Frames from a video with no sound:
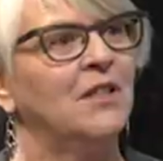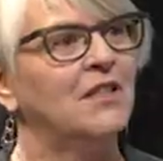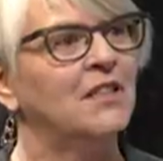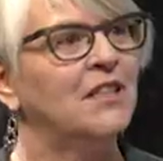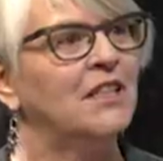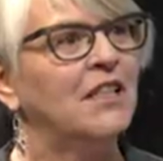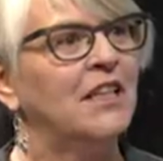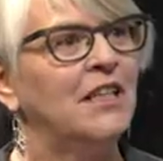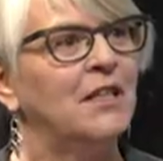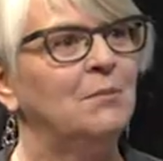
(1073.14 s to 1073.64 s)

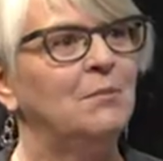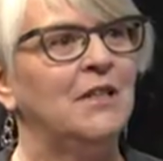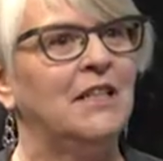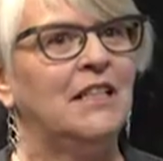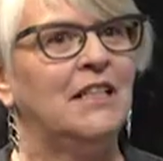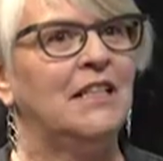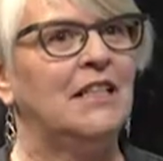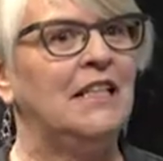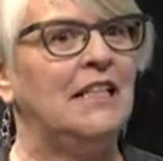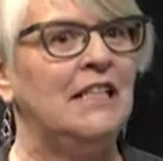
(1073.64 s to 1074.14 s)
today, but
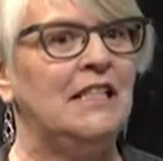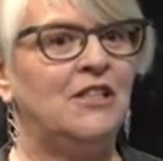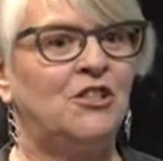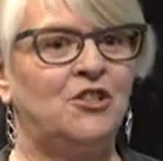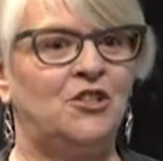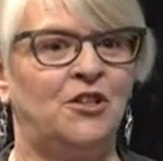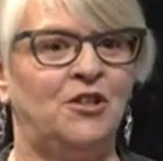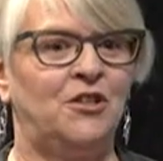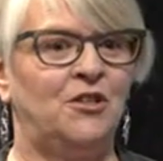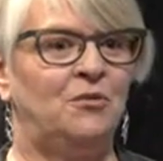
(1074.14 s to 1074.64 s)
he
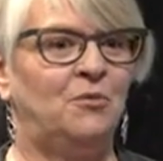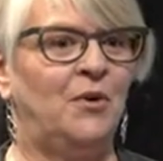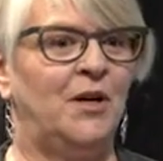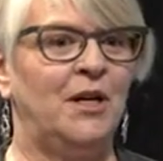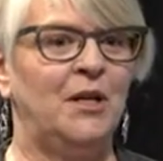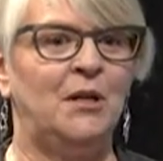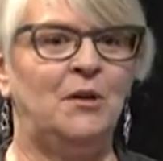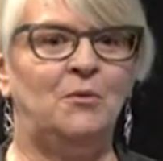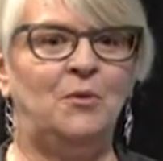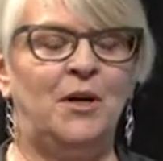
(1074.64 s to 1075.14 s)
started
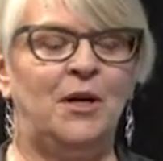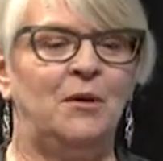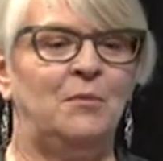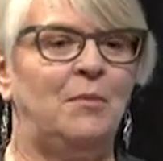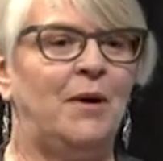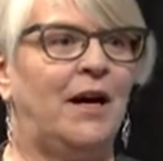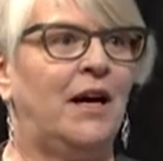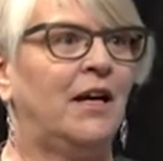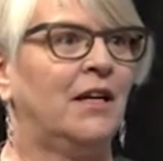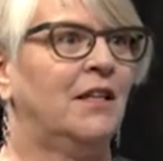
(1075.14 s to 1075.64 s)
way, way
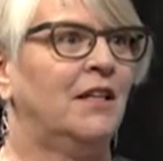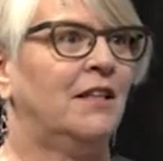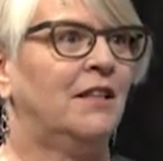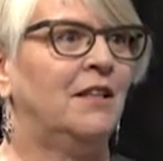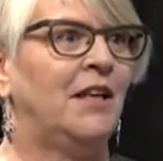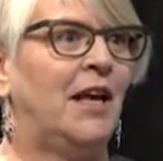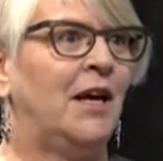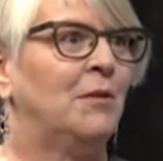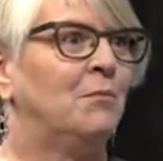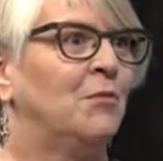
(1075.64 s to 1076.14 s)
back at
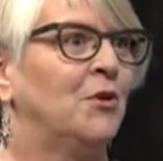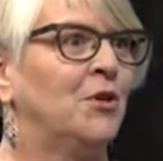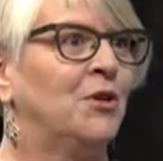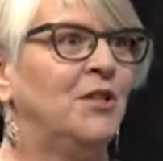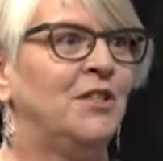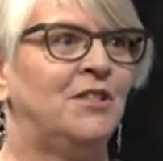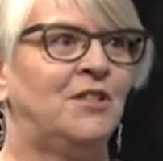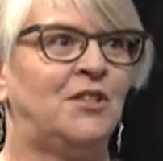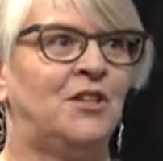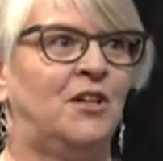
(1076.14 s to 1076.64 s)
Anne
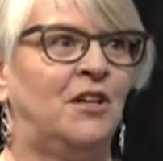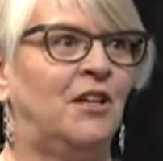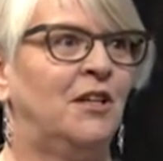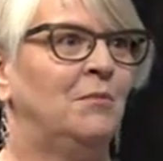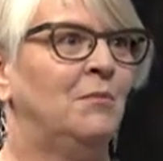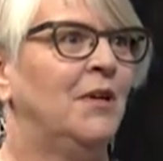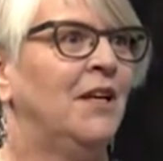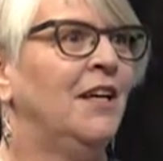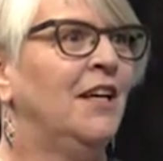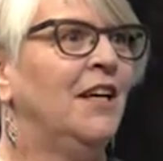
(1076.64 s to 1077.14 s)
Murray's
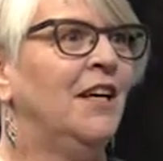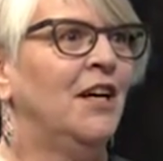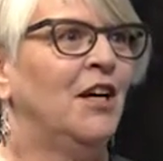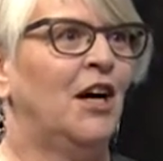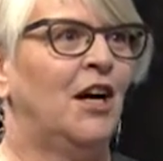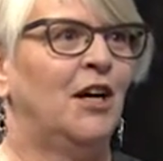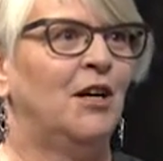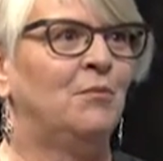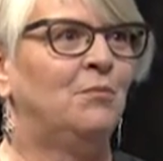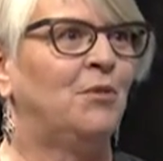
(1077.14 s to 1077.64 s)
time
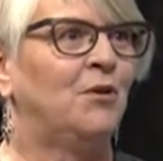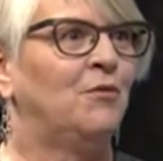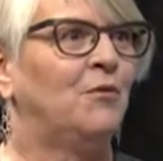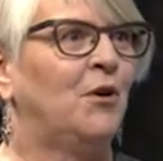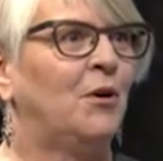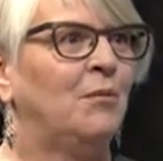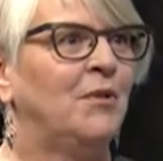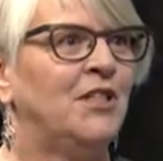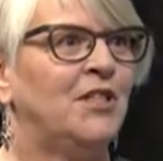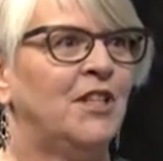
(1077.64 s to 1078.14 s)
uh,
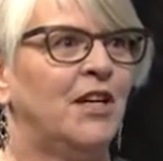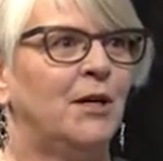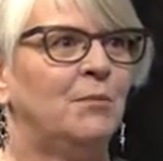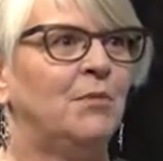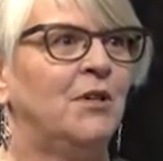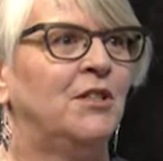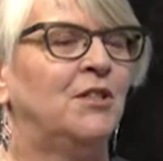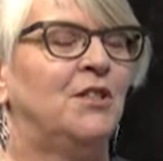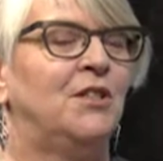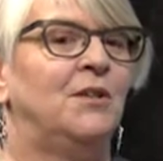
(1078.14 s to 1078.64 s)
performing
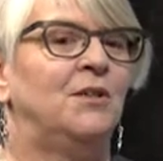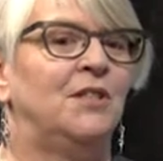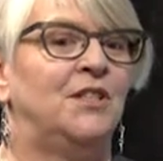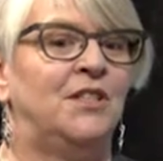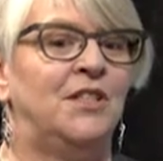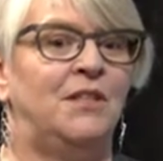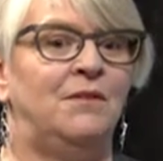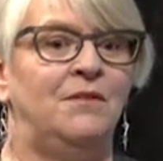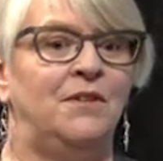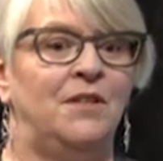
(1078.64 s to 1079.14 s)
tap on
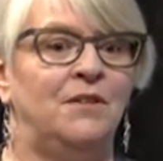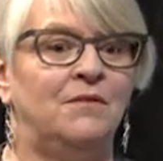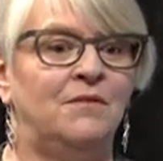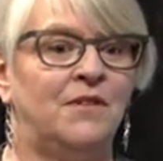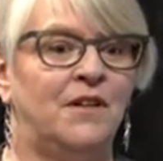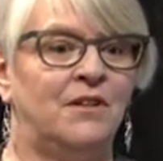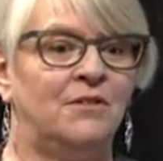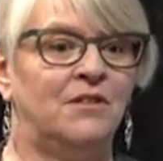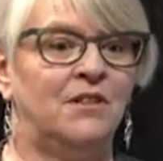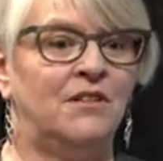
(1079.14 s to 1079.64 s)
TV and
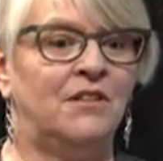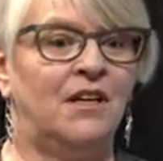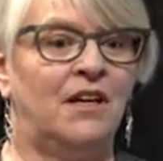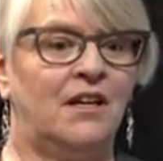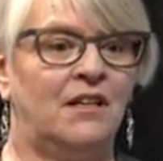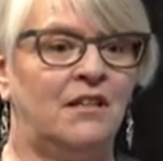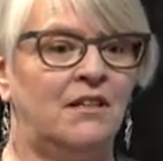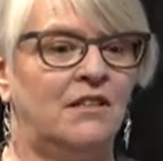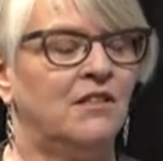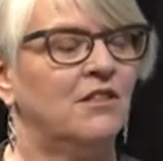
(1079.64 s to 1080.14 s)
founded
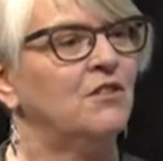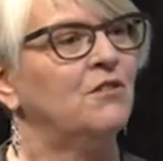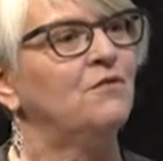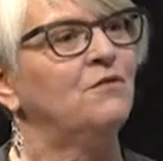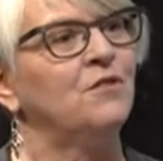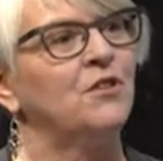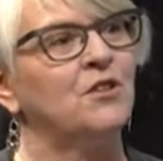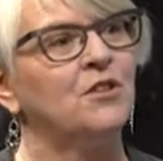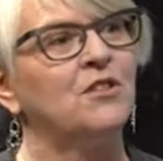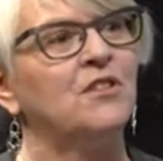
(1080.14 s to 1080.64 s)
Canada's
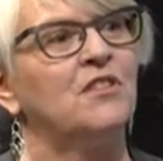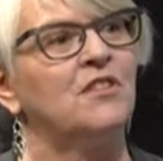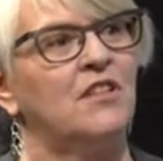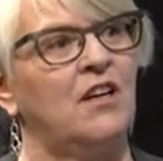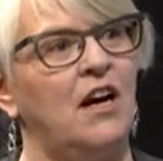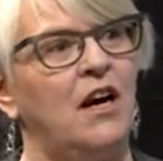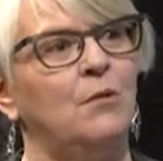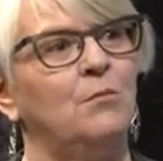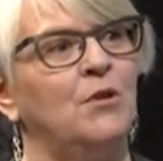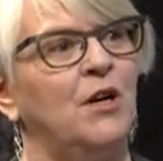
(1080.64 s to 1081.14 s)
first
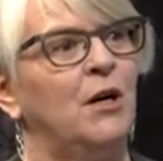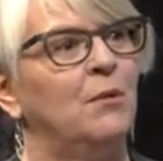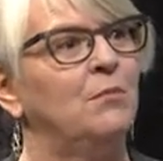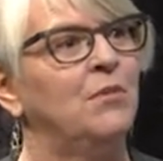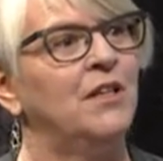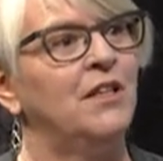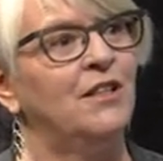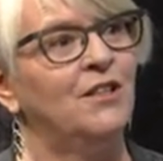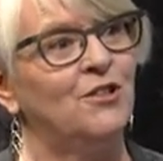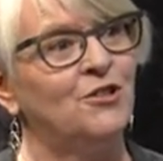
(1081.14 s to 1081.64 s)
tap
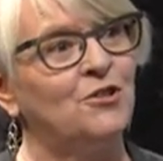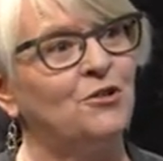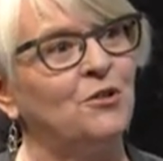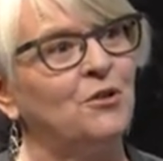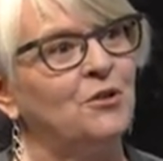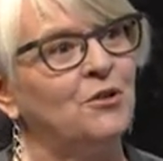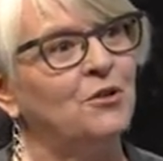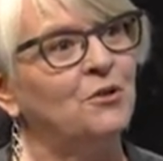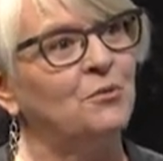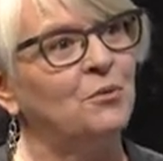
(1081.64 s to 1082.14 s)
company that
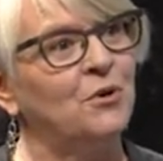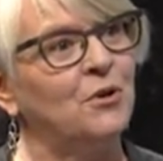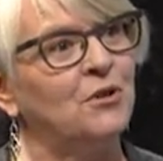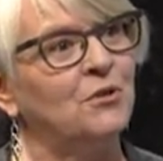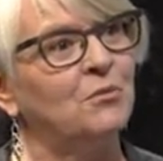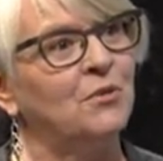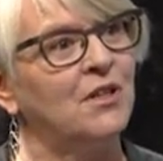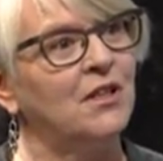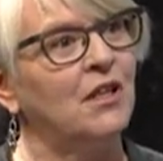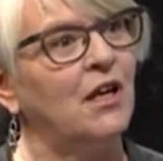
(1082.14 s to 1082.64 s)
toured the
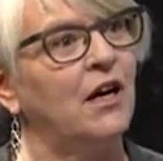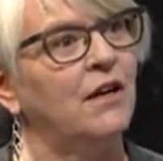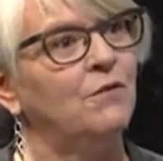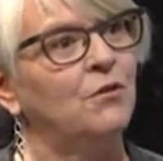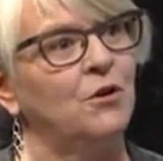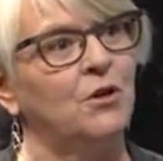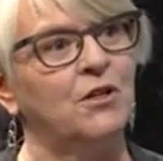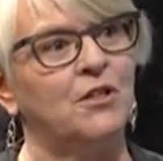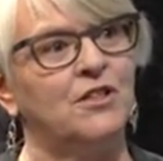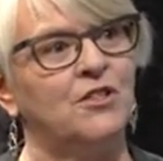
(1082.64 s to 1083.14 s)
world with live
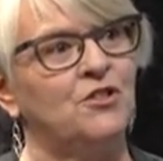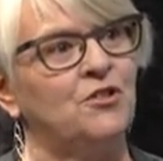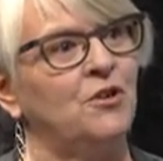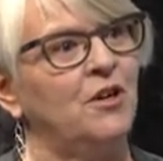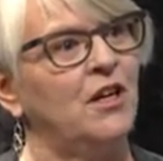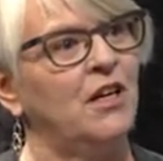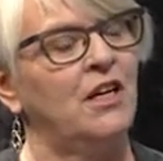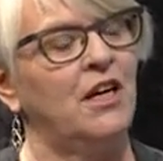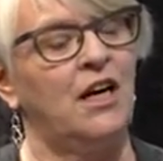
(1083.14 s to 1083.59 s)
orchestra and